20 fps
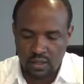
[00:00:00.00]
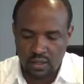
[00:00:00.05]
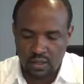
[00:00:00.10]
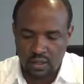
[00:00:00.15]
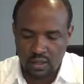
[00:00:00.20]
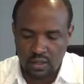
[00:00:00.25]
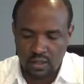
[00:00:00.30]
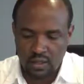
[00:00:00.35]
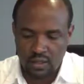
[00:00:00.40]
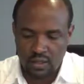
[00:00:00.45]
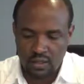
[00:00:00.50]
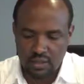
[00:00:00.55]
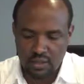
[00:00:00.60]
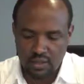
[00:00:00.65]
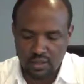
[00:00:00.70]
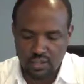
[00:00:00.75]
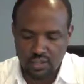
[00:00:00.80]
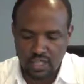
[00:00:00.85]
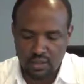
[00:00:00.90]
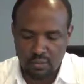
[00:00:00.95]
And
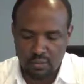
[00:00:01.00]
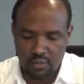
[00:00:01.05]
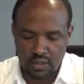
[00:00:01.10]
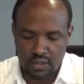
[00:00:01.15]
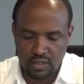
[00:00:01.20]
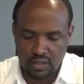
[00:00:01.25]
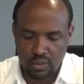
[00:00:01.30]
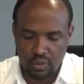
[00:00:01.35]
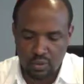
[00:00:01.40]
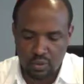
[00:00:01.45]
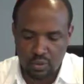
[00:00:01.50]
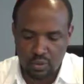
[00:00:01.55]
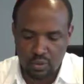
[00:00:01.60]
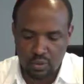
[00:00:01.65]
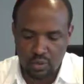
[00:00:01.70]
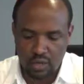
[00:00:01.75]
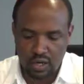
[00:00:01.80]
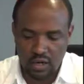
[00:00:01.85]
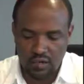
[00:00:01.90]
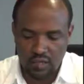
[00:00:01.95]
sediment
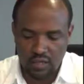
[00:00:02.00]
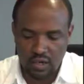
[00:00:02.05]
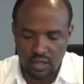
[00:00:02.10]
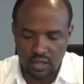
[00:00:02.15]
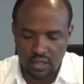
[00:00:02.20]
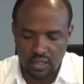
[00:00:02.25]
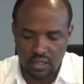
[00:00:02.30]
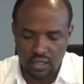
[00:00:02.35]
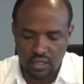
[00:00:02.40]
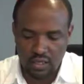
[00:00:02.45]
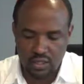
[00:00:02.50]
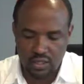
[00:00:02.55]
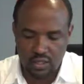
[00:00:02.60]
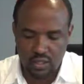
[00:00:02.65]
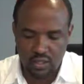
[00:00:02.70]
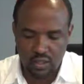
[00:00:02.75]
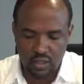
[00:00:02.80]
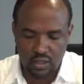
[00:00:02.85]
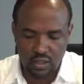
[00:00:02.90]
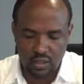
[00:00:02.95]
topography data,
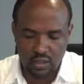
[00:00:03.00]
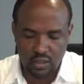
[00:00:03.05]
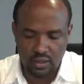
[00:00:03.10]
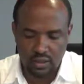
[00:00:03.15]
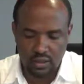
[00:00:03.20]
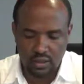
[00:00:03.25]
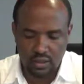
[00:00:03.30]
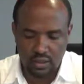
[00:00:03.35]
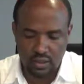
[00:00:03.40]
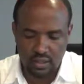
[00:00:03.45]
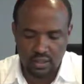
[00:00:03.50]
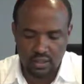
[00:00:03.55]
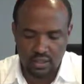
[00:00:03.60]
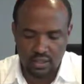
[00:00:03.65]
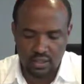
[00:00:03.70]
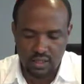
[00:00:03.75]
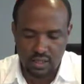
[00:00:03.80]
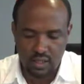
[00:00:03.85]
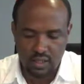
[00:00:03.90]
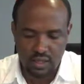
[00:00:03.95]
soil,
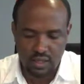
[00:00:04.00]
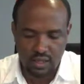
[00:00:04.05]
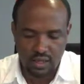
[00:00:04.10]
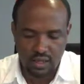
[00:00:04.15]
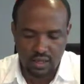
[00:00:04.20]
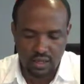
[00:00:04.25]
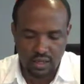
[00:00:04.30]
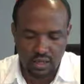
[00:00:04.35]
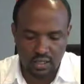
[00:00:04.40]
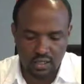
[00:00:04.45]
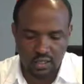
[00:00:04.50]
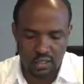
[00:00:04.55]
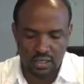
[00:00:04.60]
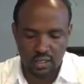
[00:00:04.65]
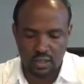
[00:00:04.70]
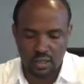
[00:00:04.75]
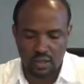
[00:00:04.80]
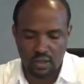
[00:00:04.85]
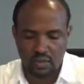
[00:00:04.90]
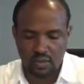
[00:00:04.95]
existing agriculture
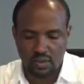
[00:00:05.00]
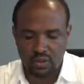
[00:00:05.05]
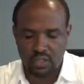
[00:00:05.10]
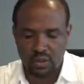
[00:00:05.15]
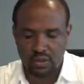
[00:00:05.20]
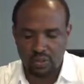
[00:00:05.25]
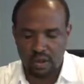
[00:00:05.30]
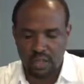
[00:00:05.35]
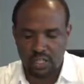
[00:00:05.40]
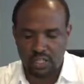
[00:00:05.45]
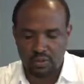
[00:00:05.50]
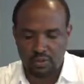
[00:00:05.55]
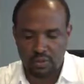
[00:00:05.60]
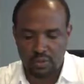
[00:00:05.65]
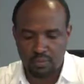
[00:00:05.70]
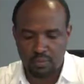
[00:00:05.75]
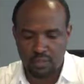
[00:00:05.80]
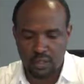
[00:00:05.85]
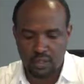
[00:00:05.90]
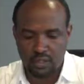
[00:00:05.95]
and water
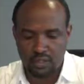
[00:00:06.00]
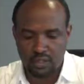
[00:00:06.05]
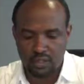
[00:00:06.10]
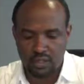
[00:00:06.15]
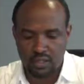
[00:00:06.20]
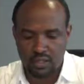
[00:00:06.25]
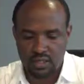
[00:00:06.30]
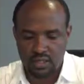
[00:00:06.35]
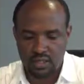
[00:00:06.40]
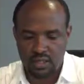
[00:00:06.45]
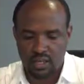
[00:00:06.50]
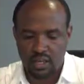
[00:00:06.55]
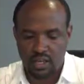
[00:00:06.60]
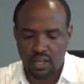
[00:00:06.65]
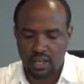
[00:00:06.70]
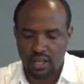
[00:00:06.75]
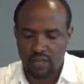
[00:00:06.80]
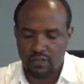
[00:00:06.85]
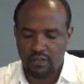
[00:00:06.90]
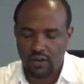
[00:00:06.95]
management practices,
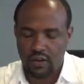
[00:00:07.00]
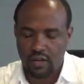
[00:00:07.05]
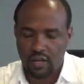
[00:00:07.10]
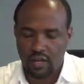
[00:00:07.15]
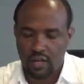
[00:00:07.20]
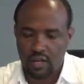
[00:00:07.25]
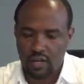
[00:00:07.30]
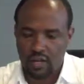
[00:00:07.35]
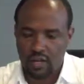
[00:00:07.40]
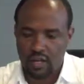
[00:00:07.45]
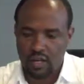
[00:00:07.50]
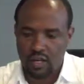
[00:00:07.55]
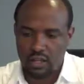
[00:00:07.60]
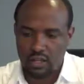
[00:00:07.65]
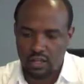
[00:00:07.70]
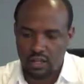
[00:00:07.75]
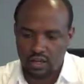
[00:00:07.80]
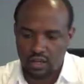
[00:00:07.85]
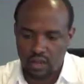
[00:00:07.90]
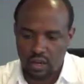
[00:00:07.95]
if any.
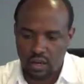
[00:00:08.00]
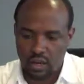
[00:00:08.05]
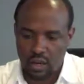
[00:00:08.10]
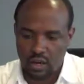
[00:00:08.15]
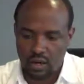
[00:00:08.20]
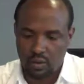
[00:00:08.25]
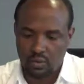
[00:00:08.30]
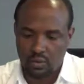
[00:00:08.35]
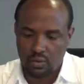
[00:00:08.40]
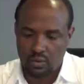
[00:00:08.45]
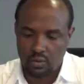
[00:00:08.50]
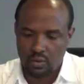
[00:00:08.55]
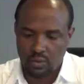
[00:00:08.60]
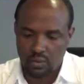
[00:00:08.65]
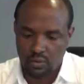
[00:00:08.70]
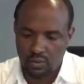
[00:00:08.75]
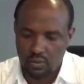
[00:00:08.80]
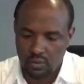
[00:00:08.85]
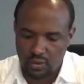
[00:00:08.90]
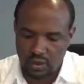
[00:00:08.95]
These all are also
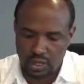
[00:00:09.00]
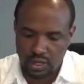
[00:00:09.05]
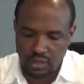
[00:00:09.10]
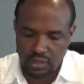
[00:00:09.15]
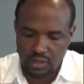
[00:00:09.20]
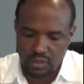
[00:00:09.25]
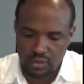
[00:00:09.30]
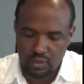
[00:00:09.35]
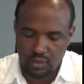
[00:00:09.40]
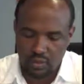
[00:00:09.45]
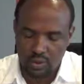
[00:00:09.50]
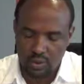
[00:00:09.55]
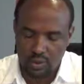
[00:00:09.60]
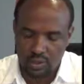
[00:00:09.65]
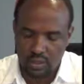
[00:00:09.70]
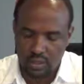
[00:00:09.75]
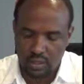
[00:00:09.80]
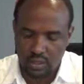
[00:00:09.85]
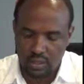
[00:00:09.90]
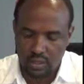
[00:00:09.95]
data
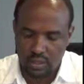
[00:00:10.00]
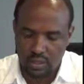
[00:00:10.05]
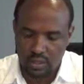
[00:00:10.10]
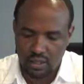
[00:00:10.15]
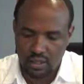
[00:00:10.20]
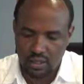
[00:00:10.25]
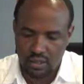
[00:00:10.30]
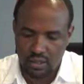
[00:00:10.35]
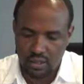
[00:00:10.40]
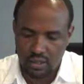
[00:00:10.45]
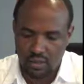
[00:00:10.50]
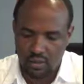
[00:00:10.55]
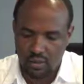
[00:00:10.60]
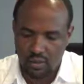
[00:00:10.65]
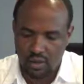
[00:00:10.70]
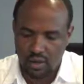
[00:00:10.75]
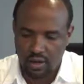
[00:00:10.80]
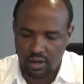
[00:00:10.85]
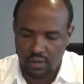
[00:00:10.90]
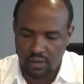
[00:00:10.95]
which are really
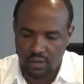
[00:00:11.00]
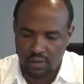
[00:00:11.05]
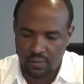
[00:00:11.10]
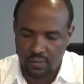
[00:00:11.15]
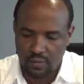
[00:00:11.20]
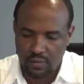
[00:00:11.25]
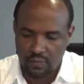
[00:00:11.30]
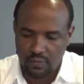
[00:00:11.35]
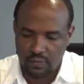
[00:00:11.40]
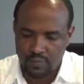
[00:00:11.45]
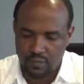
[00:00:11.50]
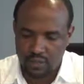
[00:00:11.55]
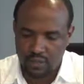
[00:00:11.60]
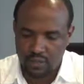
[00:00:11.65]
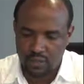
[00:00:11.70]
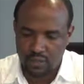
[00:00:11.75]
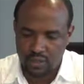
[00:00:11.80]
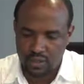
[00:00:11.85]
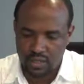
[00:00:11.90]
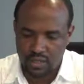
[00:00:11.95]
required
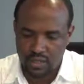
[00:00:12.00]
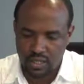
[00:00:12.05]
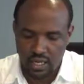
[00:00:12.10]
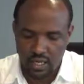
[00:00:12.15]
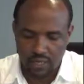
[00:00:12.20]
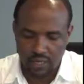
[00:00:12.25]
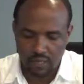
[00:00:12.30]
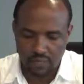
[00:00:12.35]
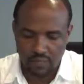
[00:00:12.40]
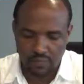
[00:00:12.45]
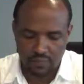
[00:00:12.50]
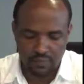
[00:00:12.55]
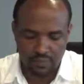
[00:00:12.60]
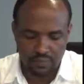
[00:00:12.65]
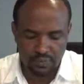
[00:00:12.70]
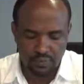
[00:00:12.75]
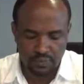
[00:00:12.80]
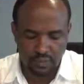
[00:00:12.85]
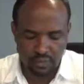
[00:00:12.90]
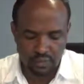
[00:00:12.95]
to design
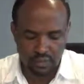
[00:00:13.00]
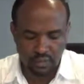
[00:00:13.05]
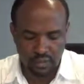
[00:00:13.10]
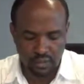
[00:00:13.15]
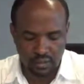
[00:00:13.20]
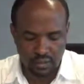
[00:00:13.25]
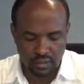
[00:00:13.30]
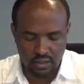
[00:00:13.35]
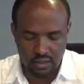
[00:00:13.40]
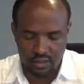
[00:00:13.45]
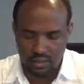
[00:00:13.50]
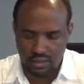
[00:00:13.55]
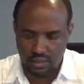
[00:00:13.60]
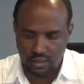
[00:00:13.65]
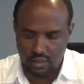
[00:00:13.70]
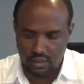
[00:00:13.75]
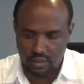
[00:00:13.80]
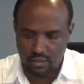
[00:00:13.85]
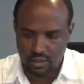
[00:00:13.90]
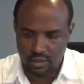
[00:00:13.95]
the
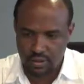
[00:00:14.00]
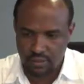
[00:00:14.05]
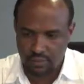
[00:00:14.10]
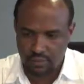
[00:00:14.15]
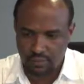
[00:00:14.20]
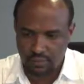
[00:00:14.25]
systems.